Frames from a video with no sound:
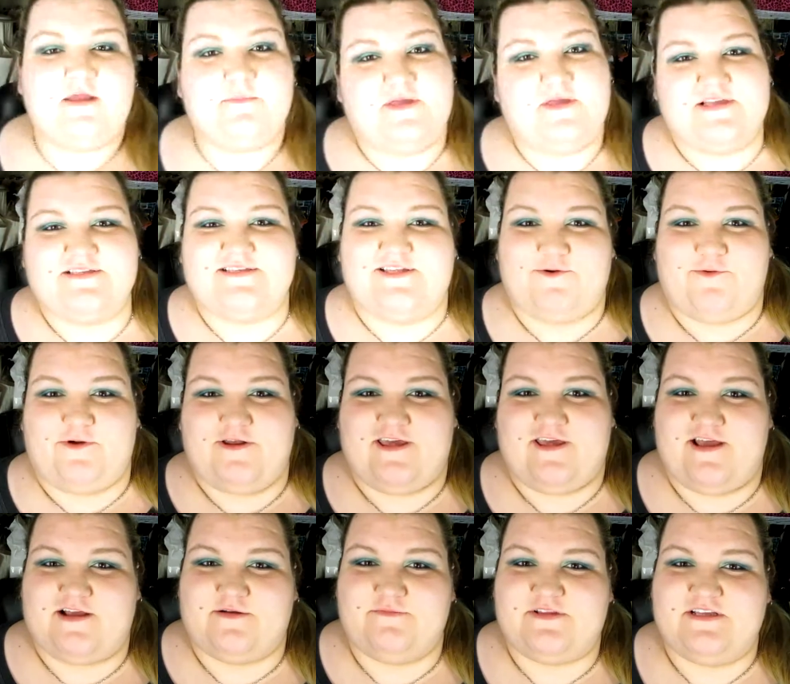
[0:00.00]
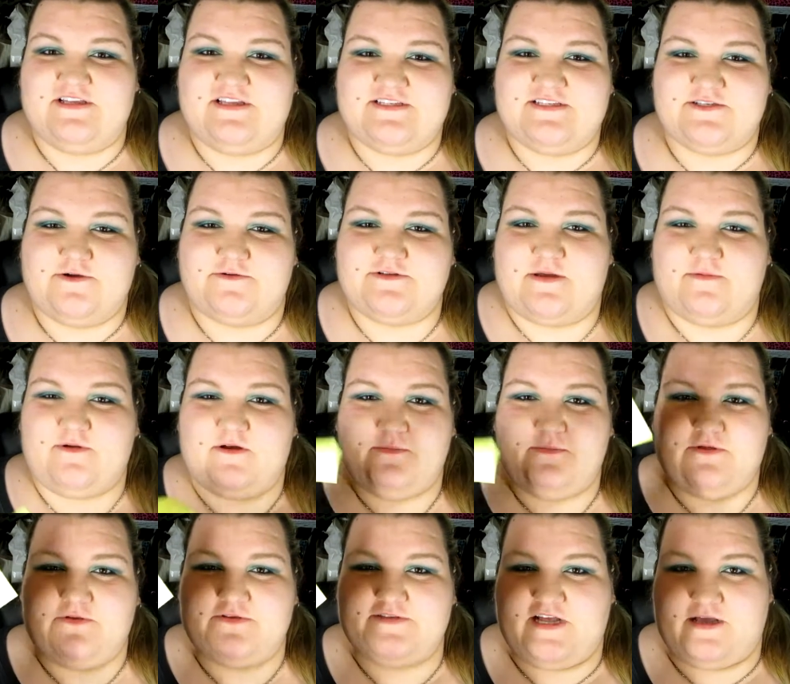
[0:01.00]
And because I don't want to get completely soaked, I'm
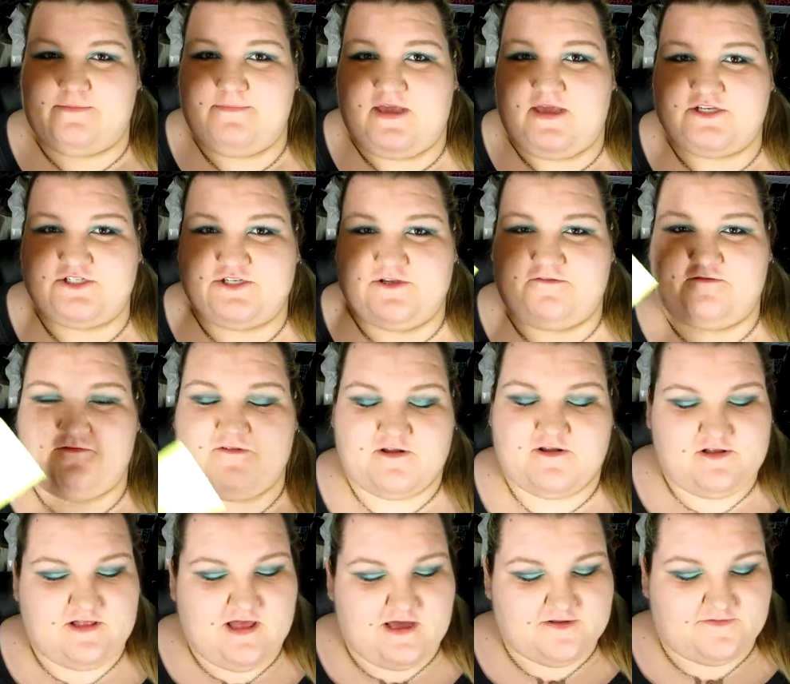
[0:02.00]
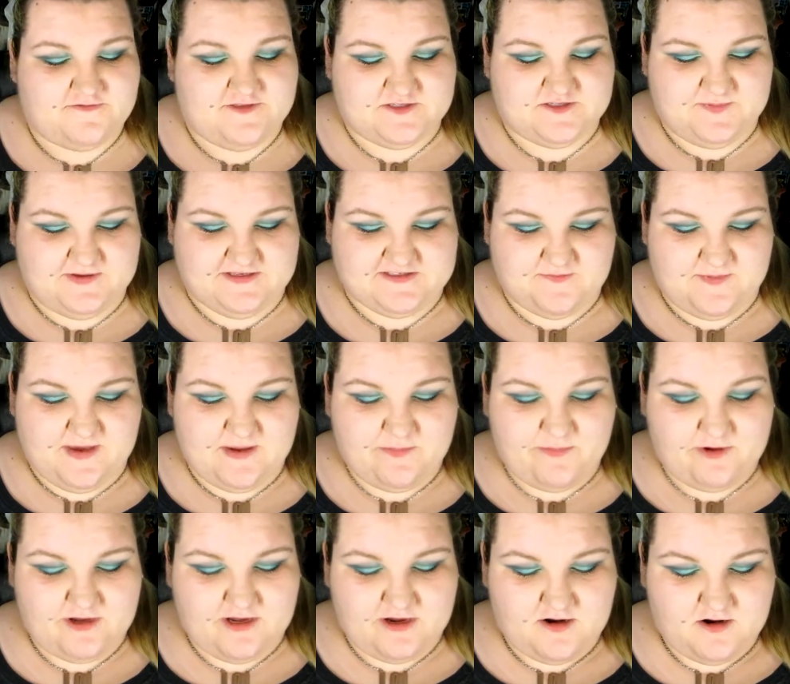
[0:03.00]
going to be using a makeshift funnel out of this piece of
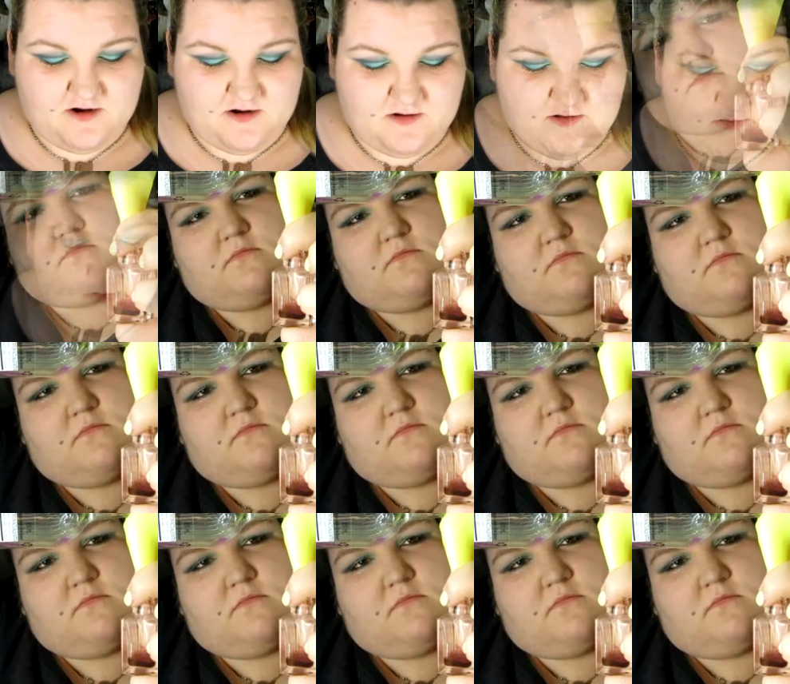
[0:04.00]
paper here.